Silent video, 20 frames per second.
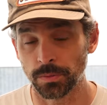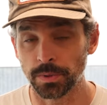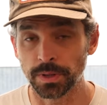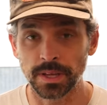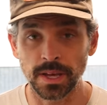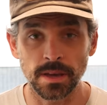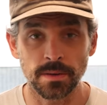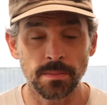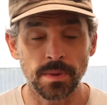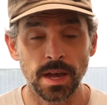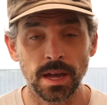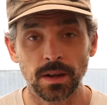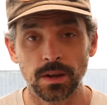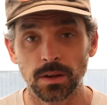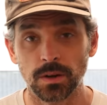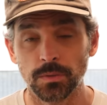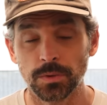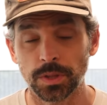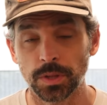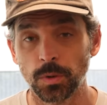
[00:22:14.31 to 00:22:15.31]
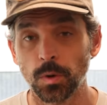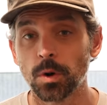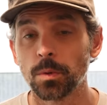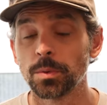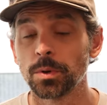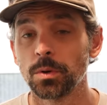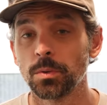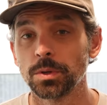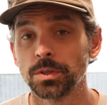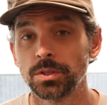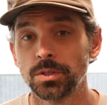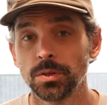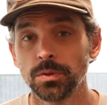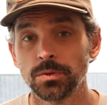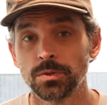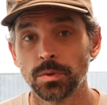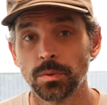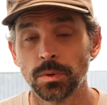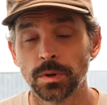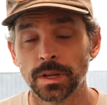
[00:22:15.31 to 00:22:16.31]
We came back with the orbital with
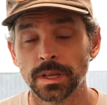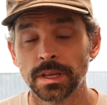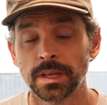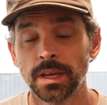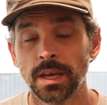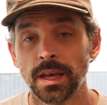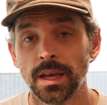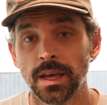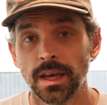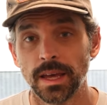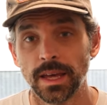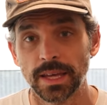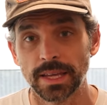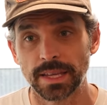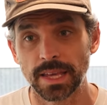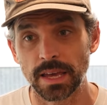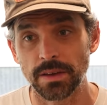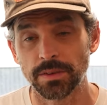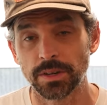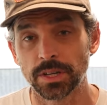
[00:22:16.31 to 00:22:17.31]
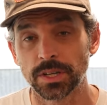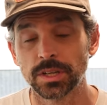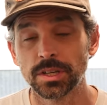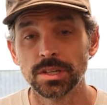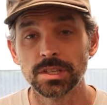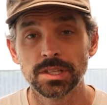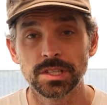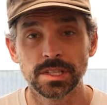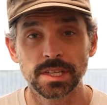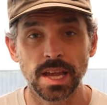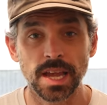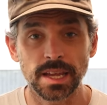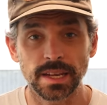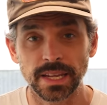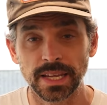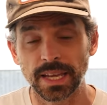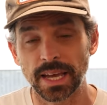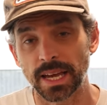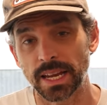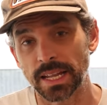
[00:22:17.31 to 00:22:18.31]
220 and gave it a good
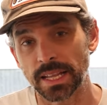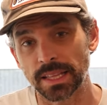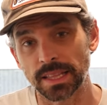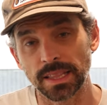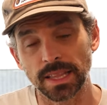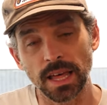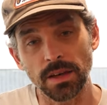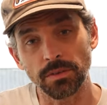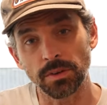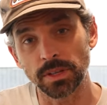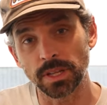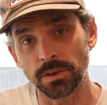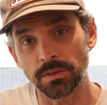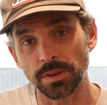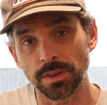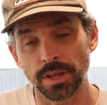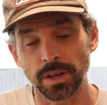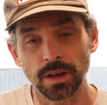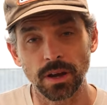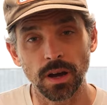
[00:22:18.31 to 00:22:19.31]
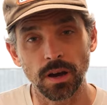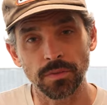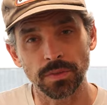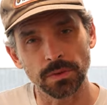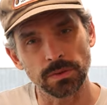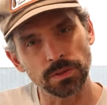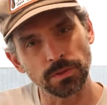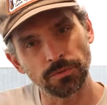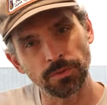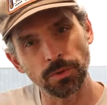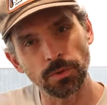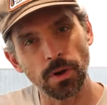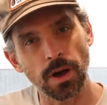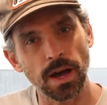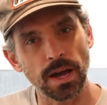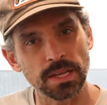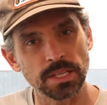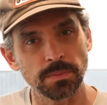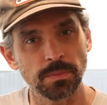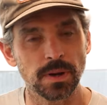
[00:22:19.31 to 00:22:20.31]
sanding, kind of leveled everything off. There was a few
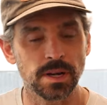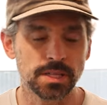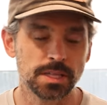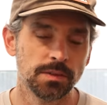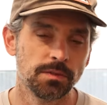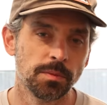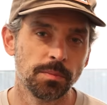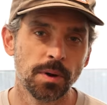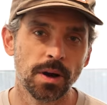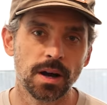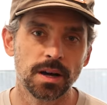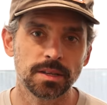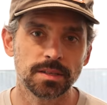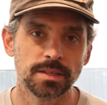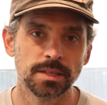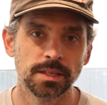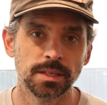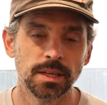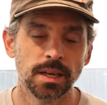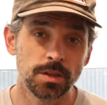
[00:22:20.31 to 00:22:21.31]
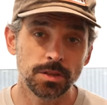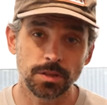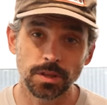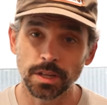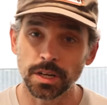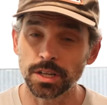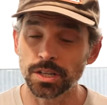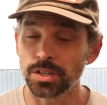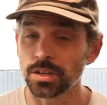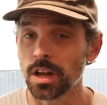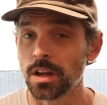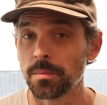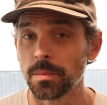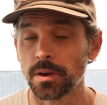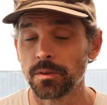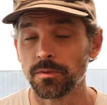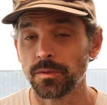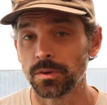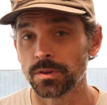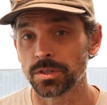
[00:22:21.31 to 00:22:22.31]
high spots of epoxy. So then I shot
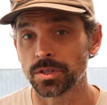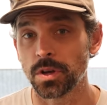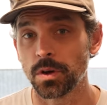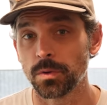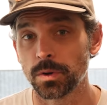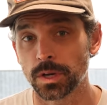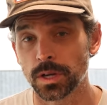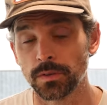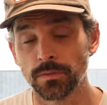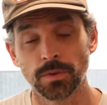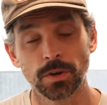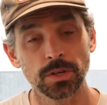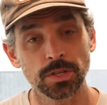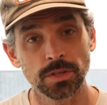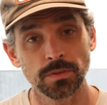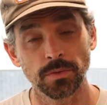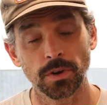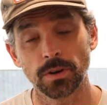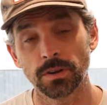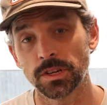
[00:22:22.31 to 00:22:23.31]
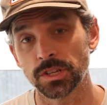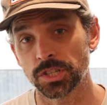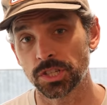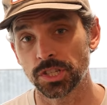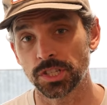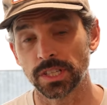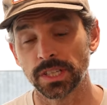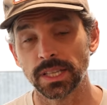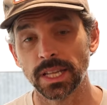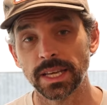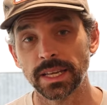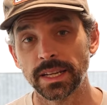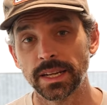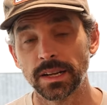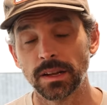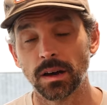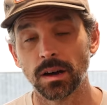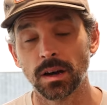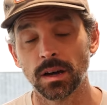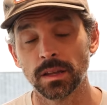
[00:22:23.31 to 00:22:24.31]
my first coat of conversion varnish, just laid
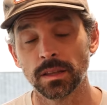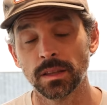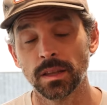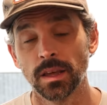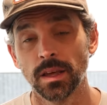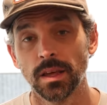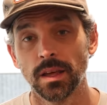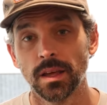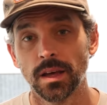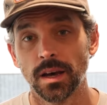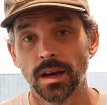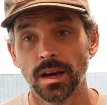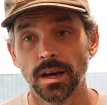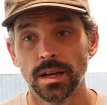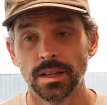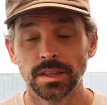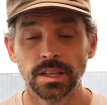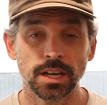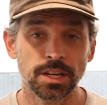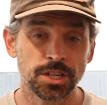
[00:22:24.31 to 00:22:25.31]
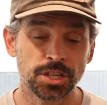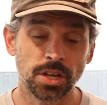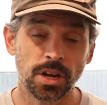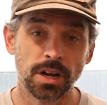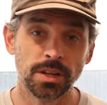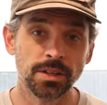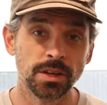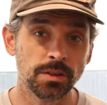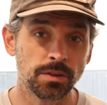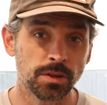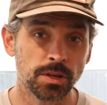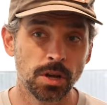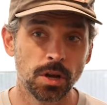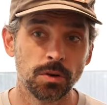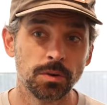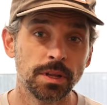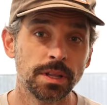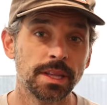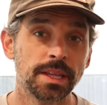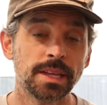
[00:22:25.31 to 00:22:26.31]
it on. Uh, and then I shot another
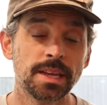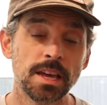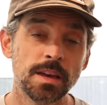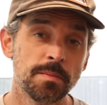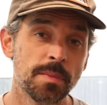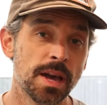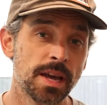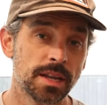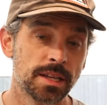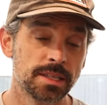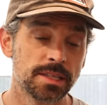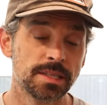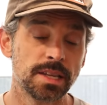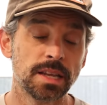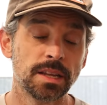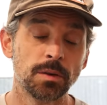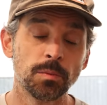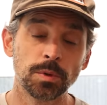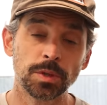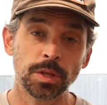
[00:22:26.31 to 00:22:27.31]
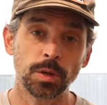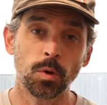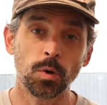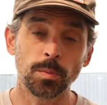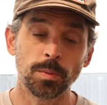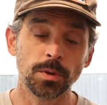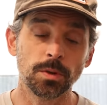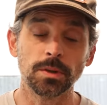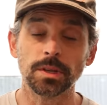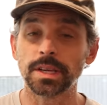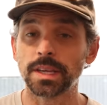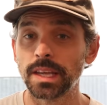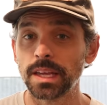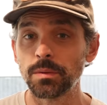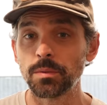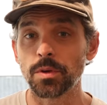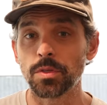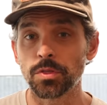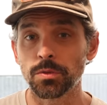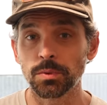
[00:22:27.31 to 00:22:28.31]
coat and then came back and sanded with the orbital
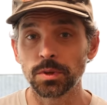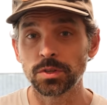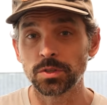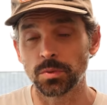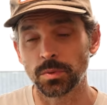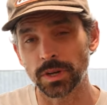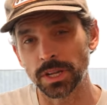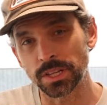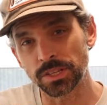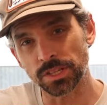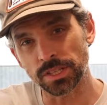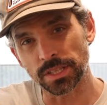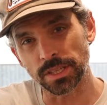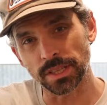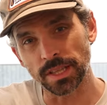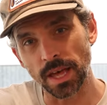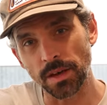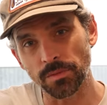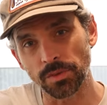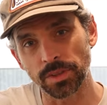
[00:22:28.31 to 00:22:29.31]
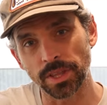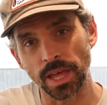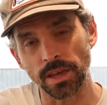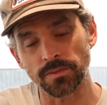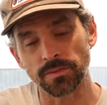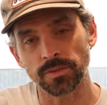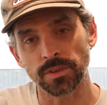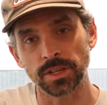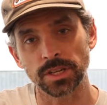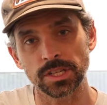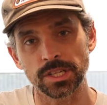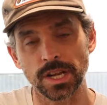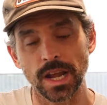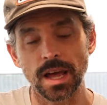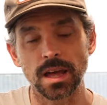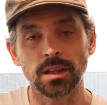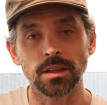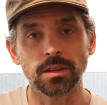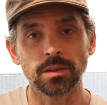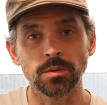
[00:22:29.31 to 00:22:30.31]
again with 320 and just leveled that finish
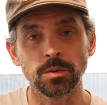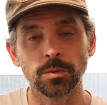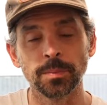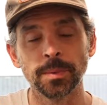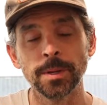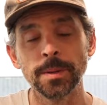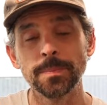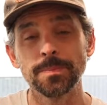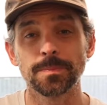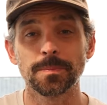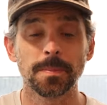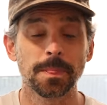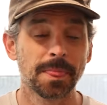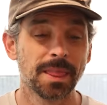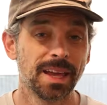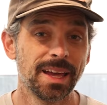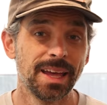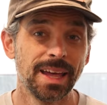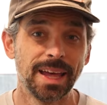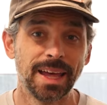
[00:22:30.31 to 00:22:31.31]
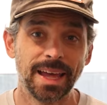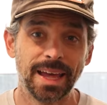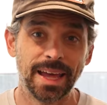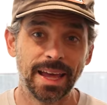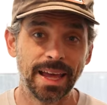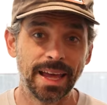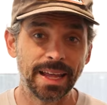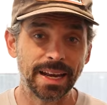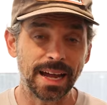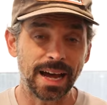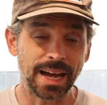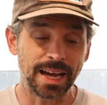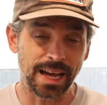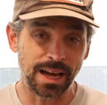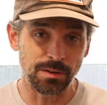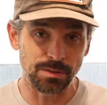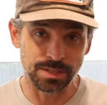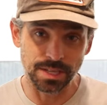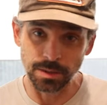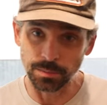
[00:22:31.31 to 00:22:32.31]
out a little bit. And I,
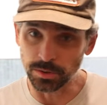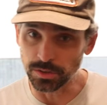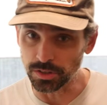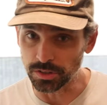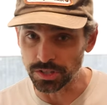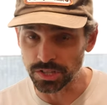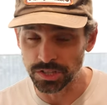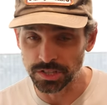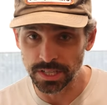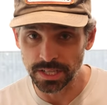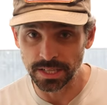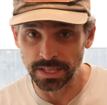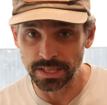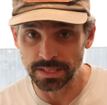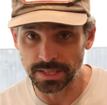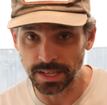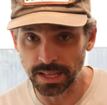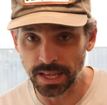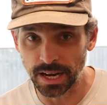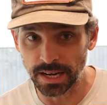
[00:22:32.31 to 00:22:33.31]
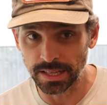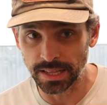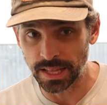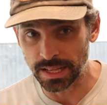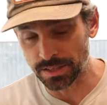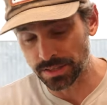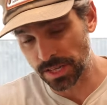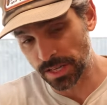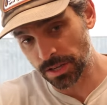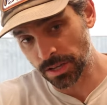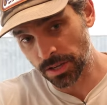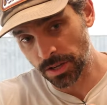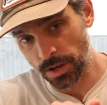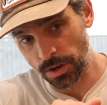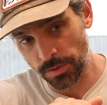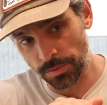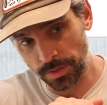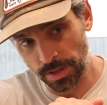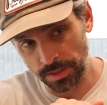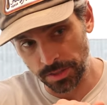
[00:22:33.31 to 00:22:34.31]
I, was able to see as I got into that second
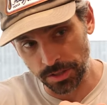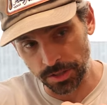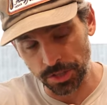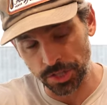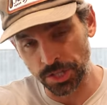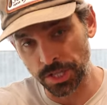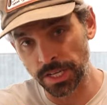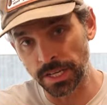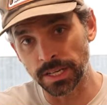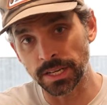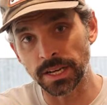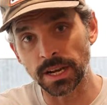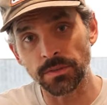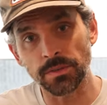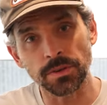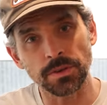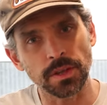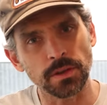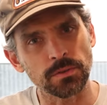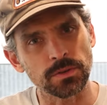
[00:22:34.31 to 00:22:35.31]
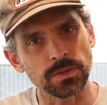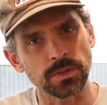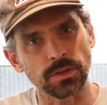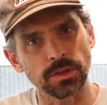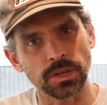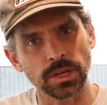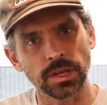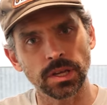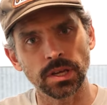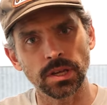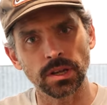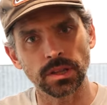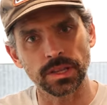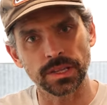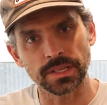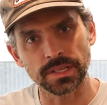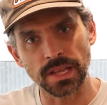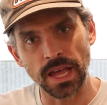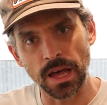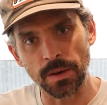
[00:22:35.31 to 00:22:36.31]
coat that the sheen and everything was looking good on
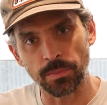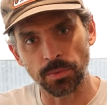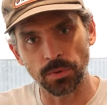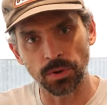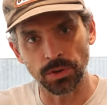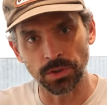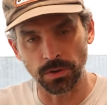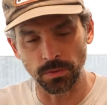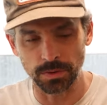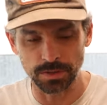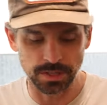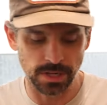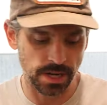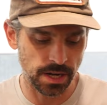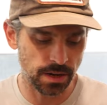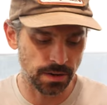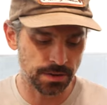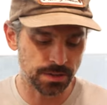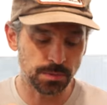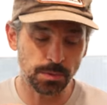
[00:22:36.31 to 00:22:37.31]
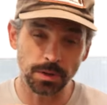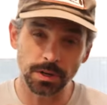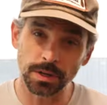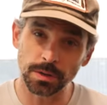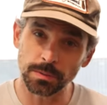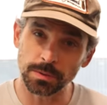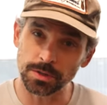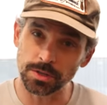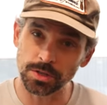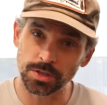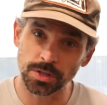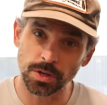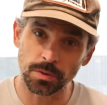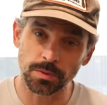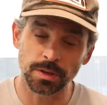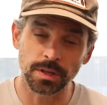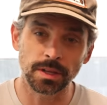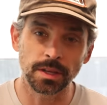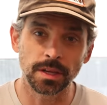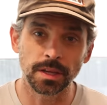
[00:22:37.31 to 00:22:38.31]
the sapwood. There wasn't areas where it was
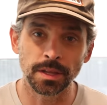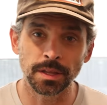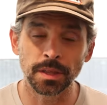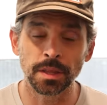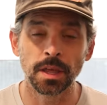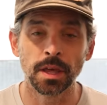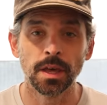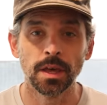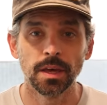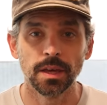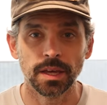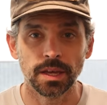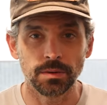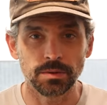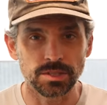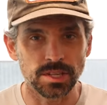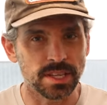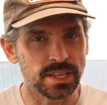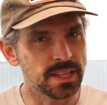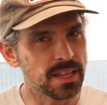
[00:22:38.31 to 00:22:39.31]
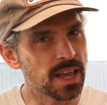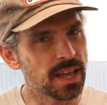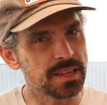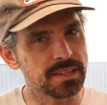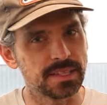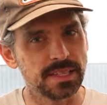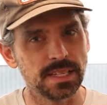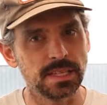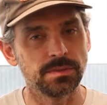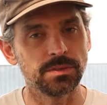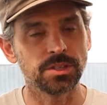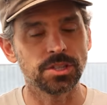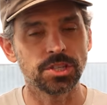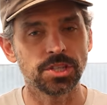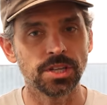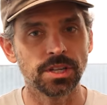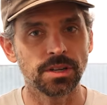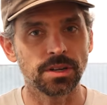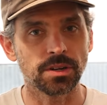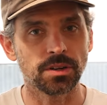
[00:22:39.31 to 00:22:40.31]
soaking in. It was a nice even
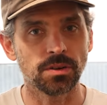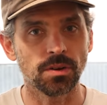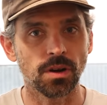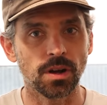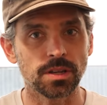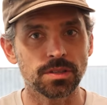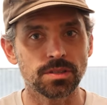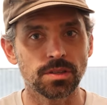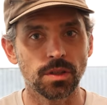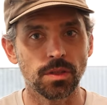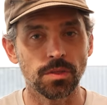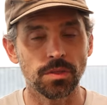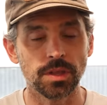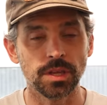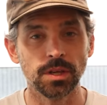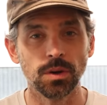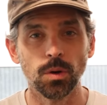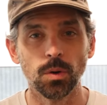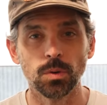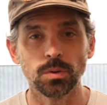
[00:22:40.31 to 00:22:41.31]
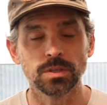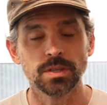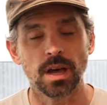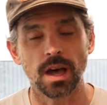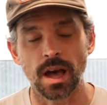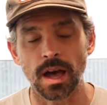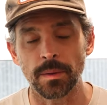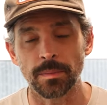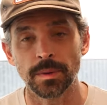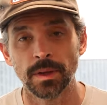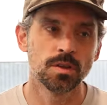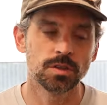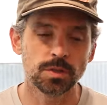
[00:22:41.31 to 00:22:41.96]
sheen across the whole top.